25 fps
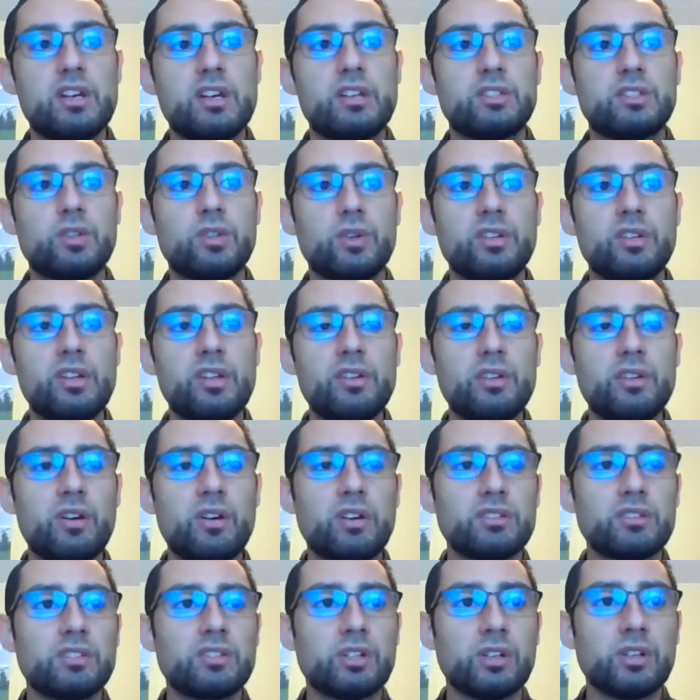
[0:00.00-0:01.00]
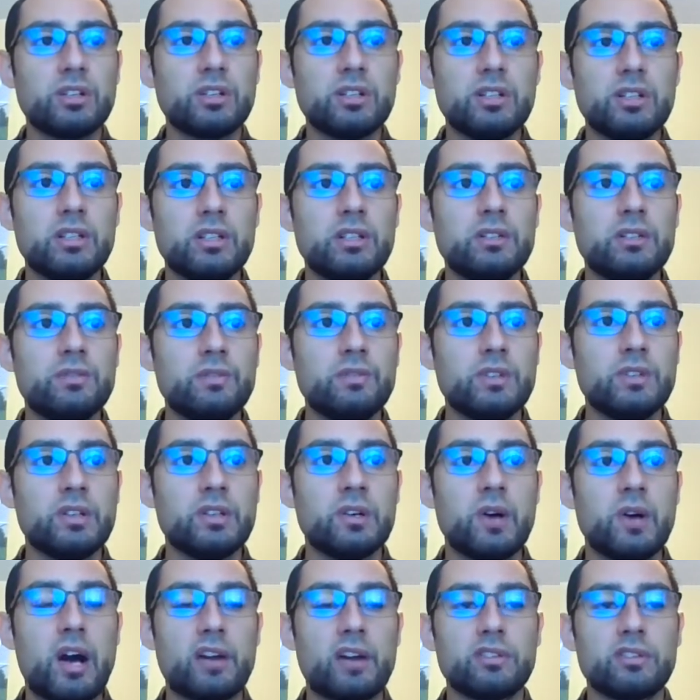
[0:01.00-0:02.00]
So another alternative,
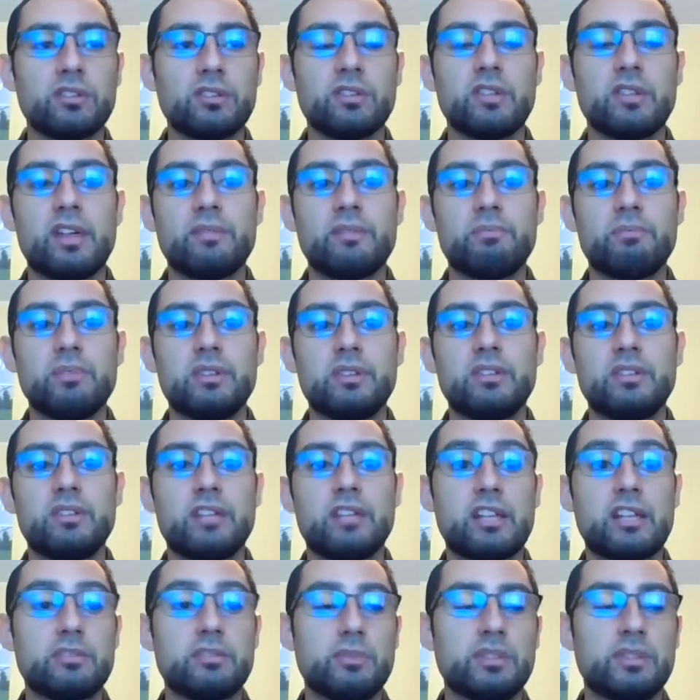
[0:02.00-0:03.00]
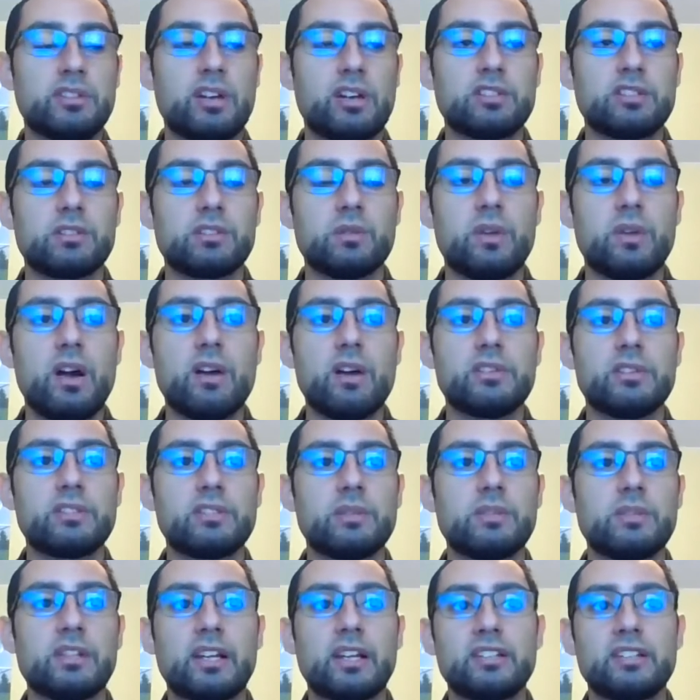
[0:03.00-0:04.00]
out there that's been tossed around is
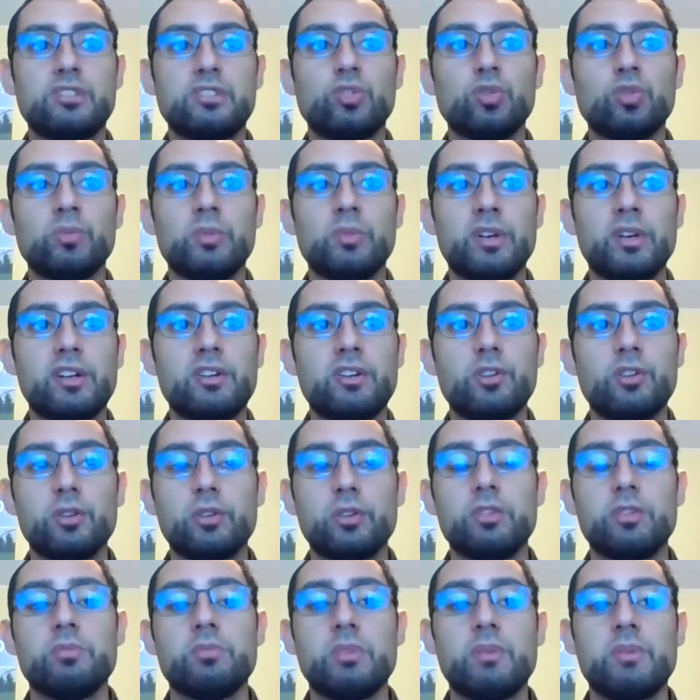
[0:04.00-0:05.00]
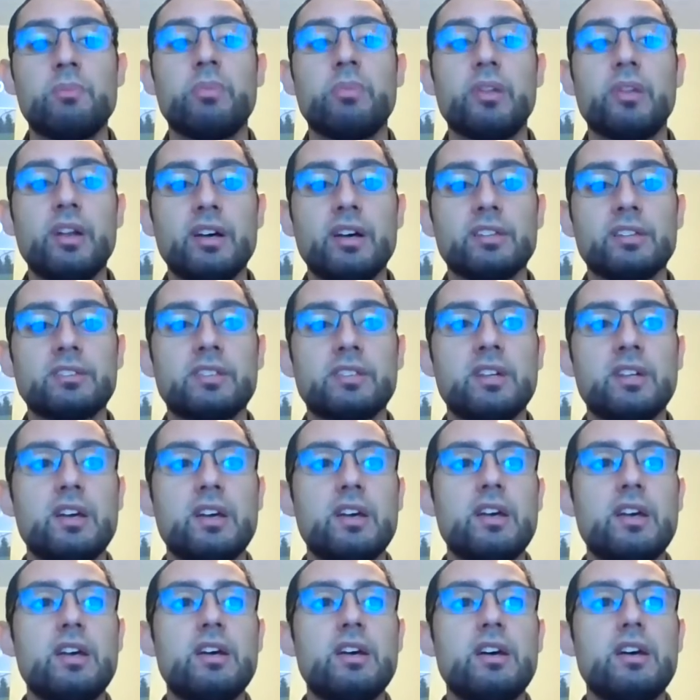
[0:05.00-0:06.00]
something like Turmeric Curcumin Plus,
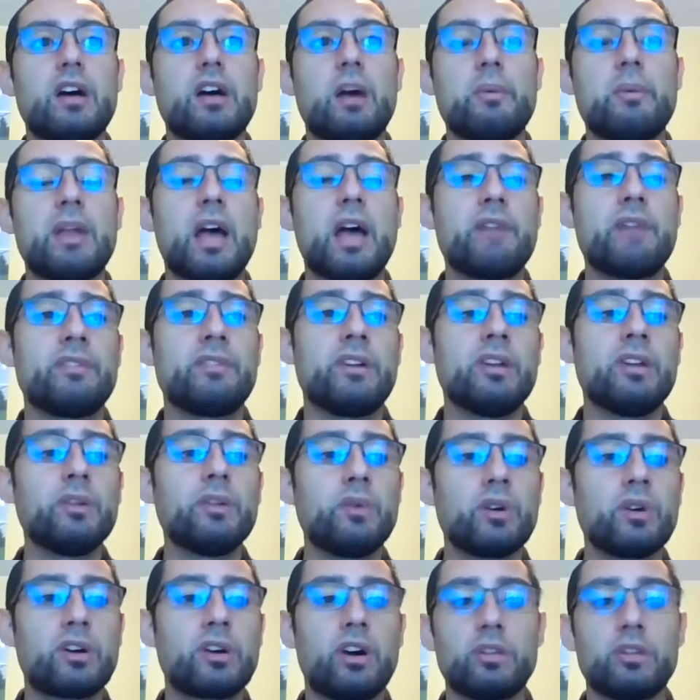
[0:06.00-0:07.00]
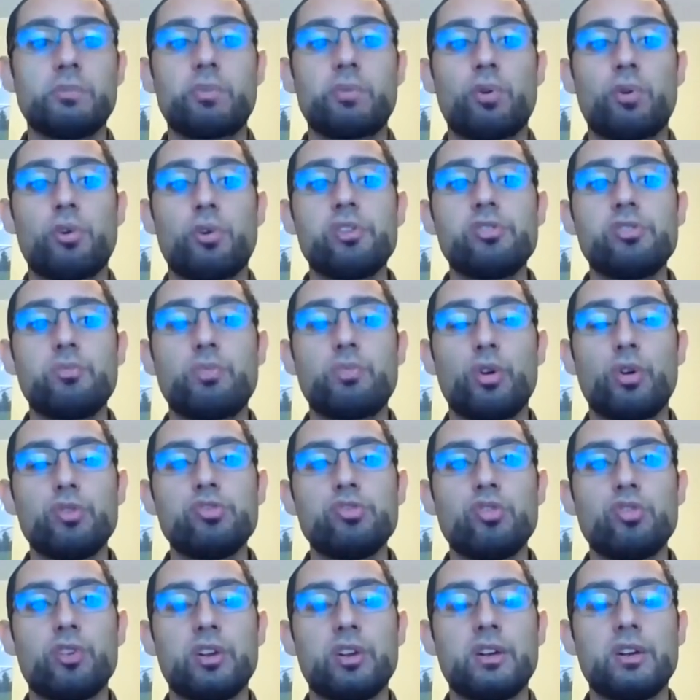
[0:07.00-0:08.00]
and I have another one called
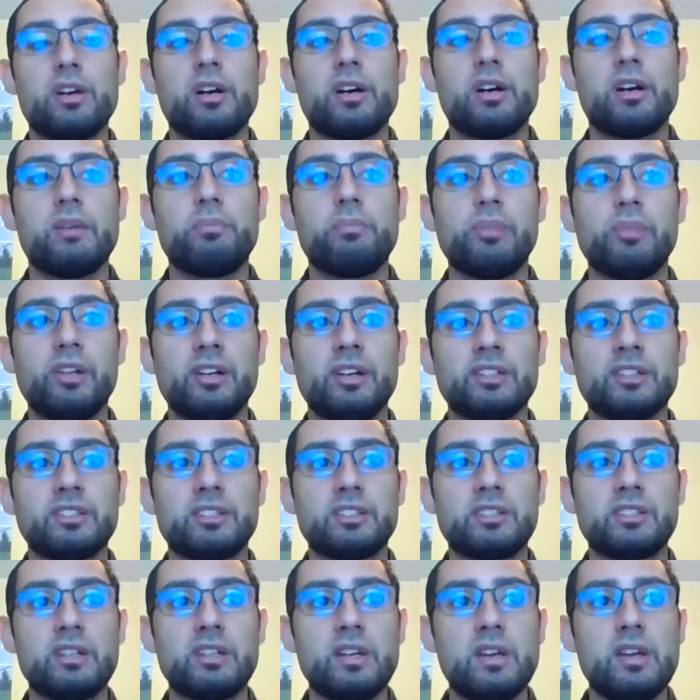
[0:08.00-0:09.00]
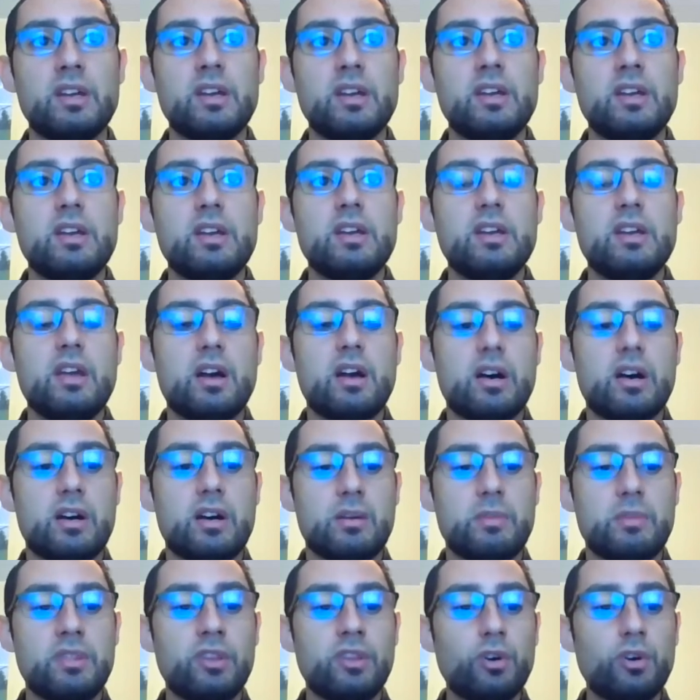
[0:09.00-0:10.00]
ProJoint Plus,
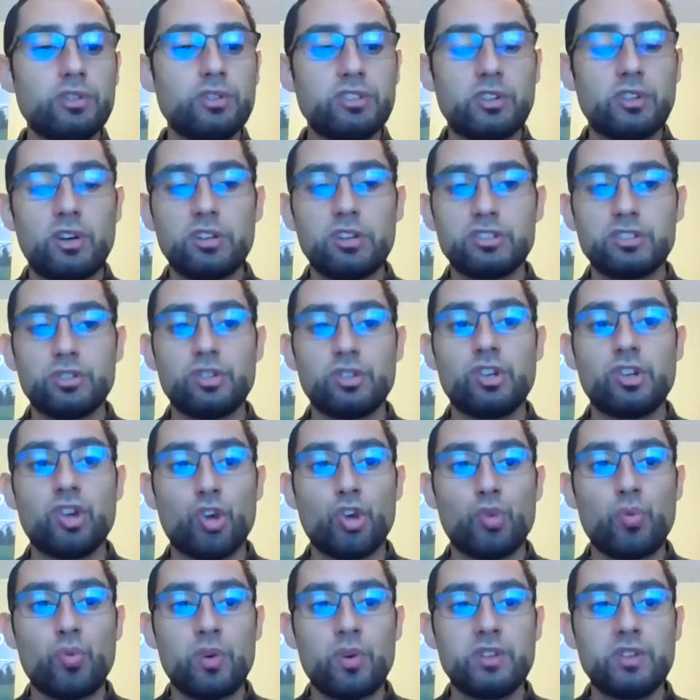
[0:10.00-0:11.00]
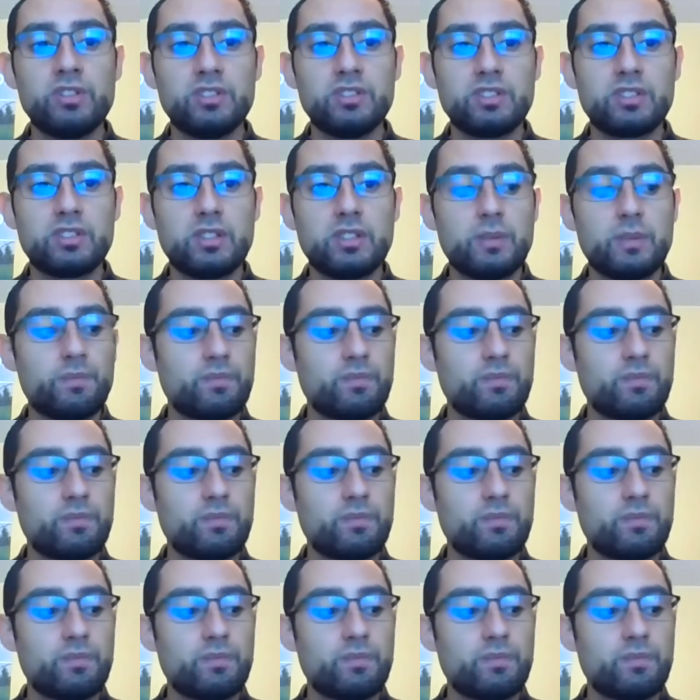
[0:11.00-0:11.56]
and those are also good ones.